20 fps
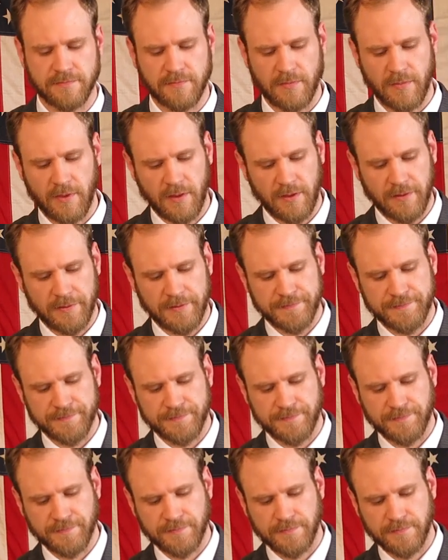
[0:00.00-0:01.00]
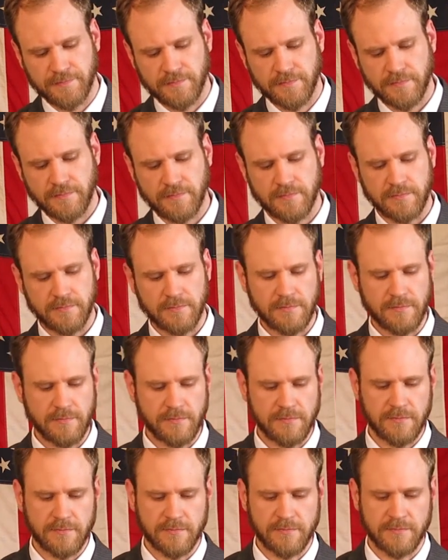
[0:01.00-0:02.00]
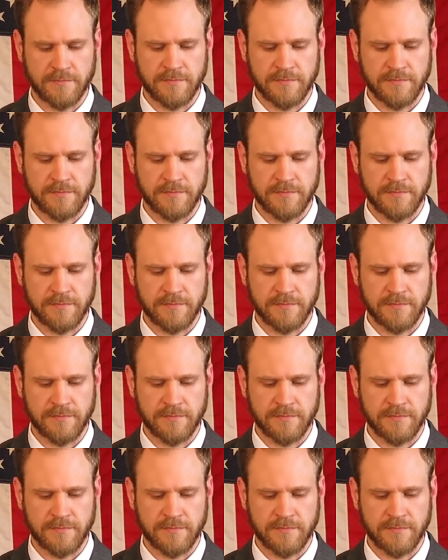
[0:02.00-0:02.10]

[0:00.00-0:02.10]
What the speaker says: (no one is talking)